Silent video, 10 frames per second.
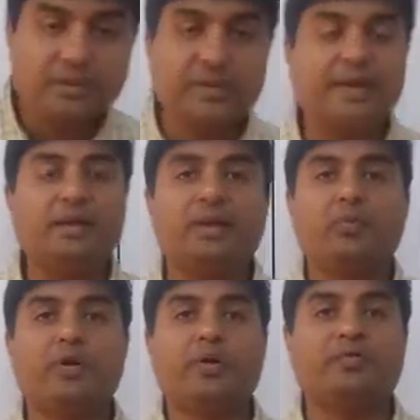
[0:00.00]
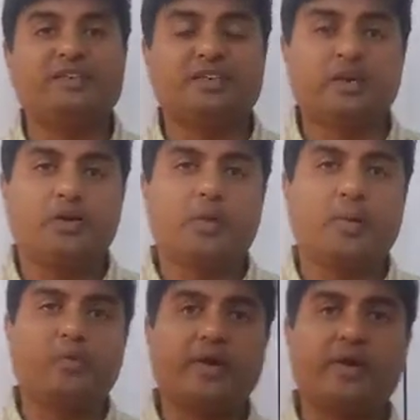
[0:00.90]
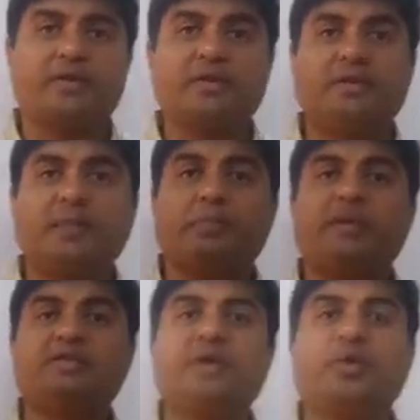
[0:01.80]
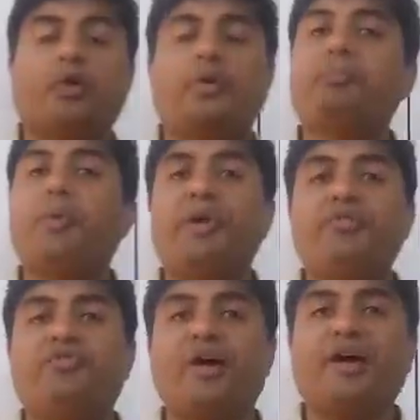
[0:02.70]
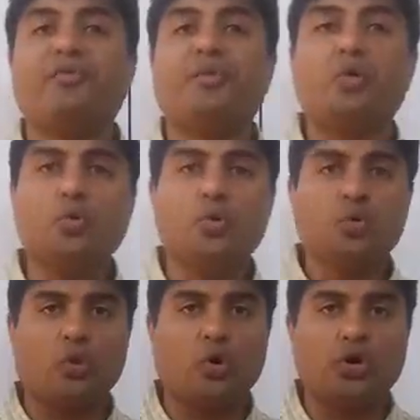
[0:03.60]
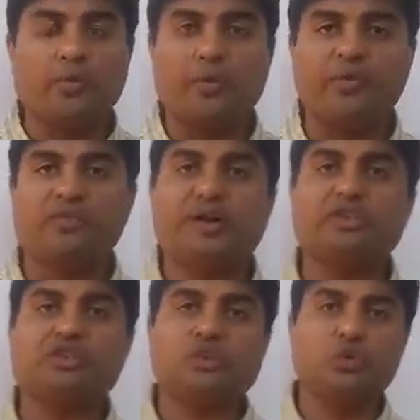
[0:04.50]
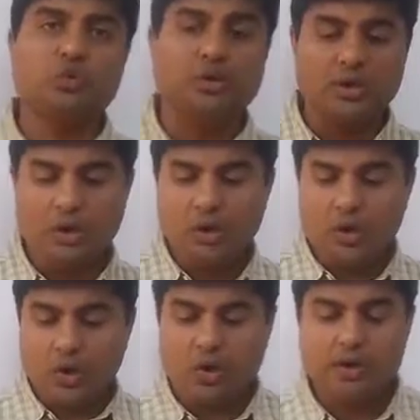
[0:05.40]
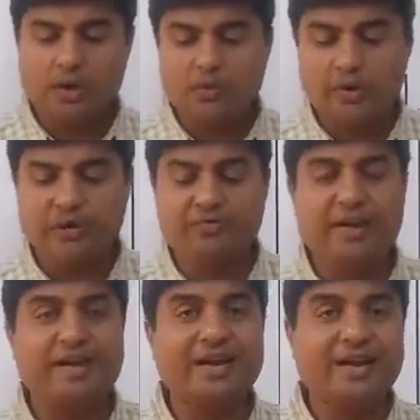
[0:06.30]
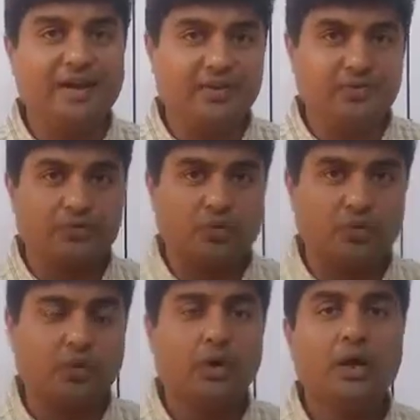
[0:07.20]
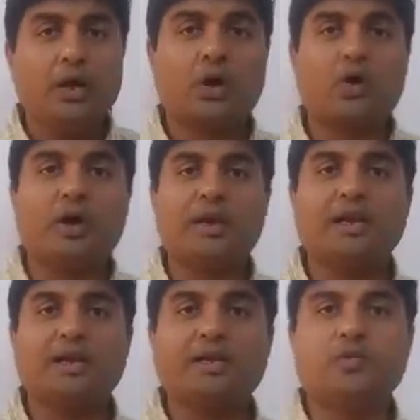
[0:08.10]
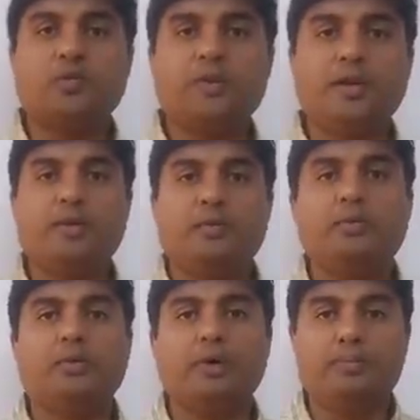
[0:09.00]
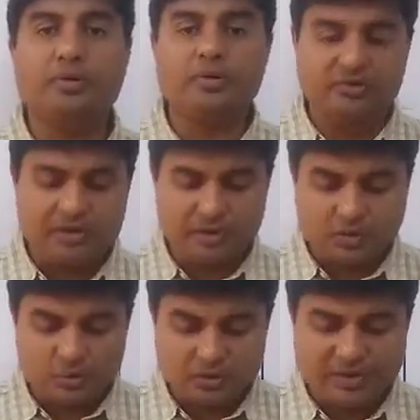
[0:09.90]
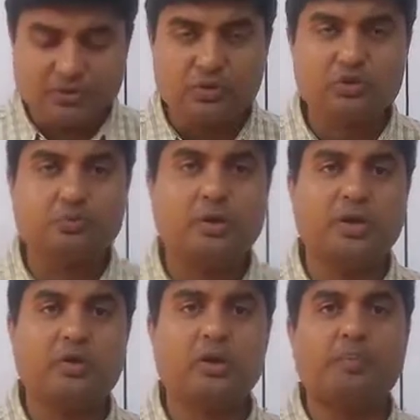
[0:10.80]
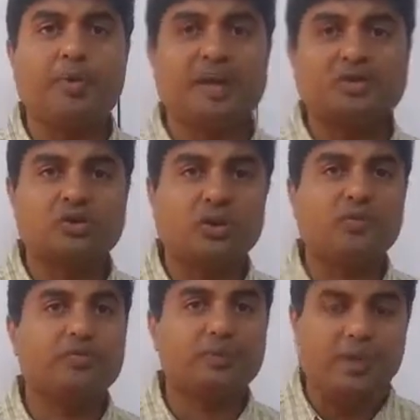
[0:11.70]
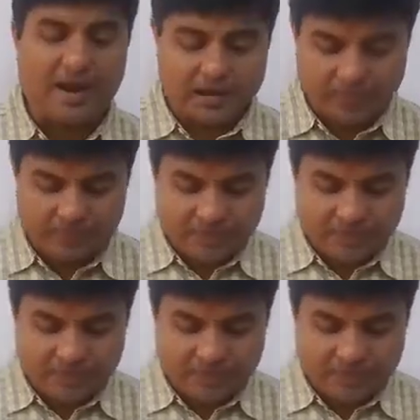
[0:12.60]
then there were a vegetative propagation, that means they have got a modified root or a modified shoot or a modified leaf. So accordingly they will be reproducing through those particular parts of the plant.